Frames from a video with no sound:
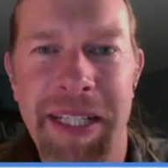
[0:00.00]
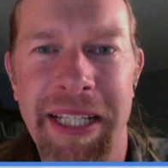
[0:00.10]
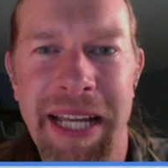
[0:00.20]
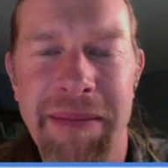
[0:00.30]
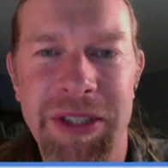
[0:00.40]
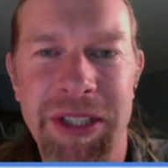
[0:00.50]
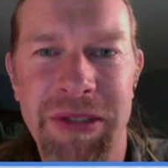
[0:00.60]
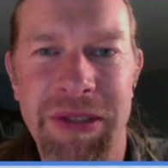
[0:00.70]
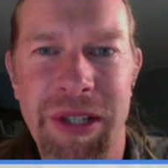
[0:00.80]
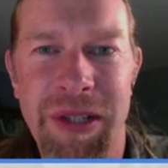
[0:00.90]
able to
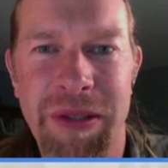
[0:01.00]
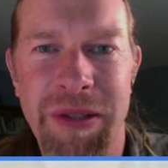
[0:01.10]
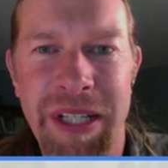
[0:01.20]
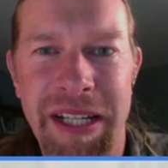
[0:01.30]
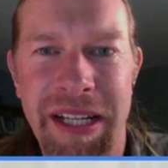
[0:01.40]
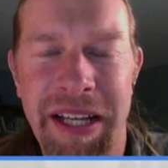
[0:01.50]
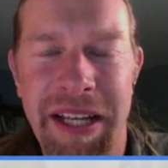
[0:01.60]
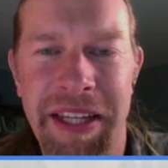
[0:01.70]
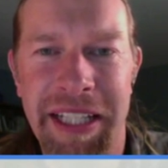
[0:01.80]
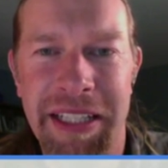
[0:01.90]
grow
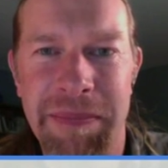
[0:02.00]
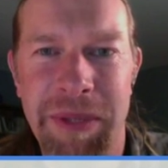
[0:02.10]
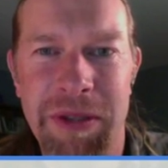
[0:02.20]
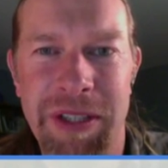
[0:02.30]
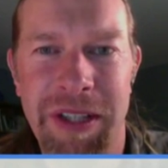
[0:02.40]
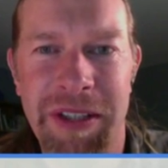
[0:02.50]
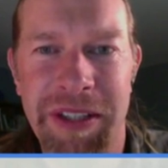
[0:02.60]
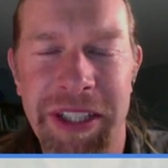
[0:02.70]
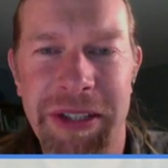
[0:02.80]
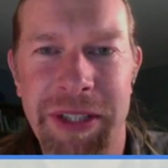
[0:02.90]
things most all
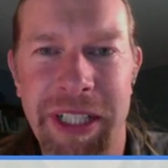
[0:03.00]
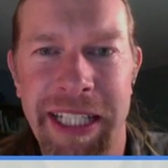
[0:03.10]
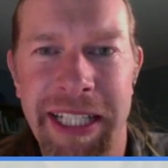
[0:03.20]
year, really.